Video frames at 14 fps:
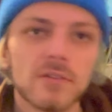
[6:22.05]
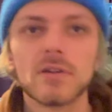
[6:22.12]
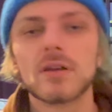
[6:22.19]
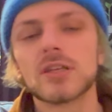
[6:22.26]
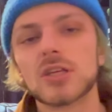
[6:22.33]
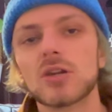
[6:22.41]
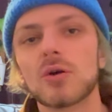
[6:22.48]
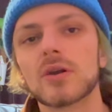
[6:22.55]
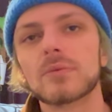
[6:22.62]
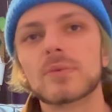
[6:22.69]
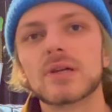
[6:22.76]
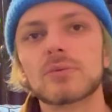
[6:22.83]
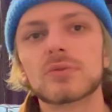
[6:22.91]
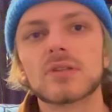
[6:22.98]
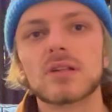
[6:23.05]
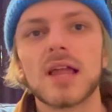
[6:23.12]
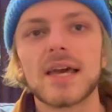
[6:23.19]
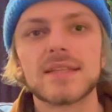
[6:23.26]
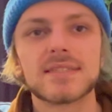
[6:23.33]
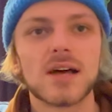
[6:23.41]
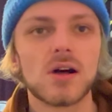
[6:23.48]
you know what I mean, with the
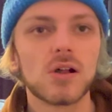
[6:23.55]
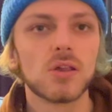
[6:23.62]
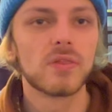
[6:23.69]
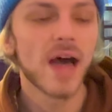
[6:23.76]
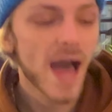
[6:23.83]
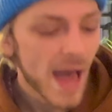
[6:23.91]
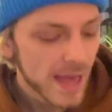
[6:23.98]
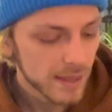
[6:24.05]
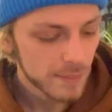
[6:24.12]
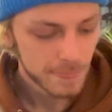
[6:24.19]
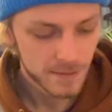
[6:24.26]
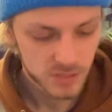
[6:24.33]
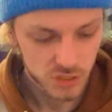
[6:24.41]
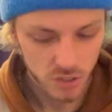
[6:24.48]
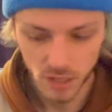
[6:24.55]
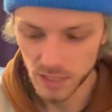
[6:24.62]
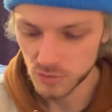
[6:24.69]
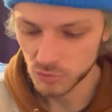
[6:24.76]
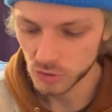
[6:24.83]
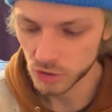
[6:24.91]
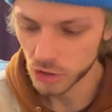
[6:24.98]
lights, all that. So
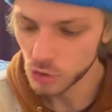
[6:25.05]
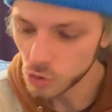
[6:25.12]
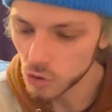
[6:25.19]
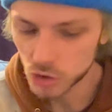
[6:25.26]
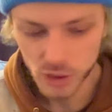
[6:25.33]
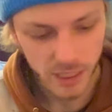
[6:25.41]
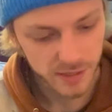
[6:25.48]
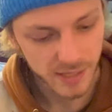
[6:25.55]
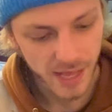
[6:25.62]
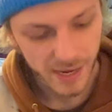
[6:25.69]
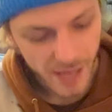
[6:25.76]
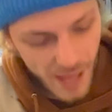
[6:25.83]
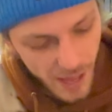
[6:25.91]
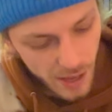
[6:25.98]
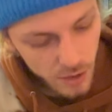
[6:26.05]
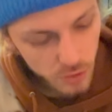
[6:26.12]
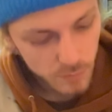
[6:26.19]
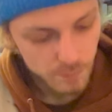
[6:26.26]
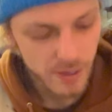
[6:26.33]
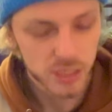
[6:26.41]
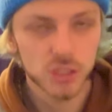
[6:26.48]
that's really cool. Check that
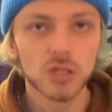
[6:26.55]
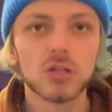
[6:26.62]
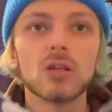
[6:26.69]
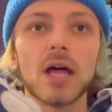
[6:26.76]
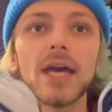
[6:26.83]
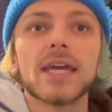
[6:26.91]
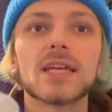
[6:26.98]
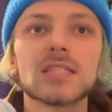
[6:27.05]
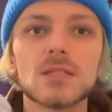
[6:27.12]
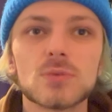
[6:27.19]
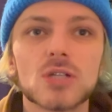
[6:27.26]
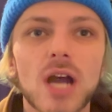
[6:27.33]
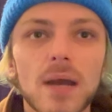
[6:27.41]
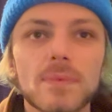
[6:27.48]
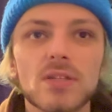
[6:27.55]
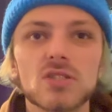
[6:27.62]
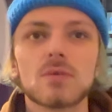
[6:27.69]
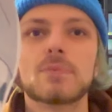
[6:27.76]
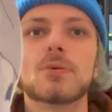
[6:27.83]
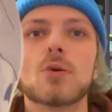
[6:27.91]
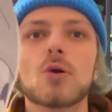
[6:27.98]
out. Make sure to like and subscribe to
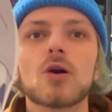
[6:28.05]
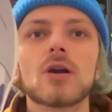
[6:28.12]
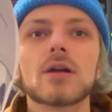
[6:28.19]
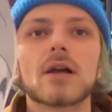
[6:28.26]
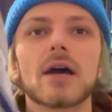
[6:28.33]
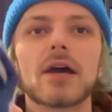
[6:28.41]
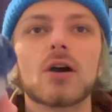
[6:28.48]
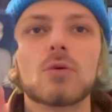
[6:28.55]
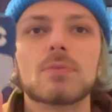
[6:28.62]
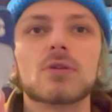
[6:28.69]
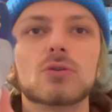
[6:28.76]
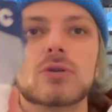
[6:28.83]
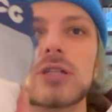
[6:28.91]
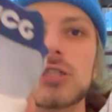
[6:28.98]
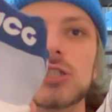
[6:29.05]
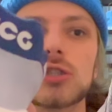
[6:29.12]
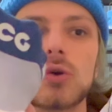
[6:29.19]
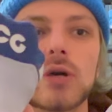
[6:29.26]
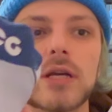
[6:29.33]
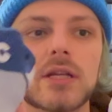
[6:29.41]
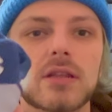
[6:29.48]
support. I hope you
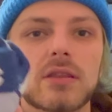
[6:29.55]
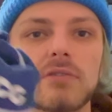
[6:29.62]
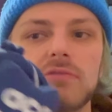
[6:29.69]
enjoyed the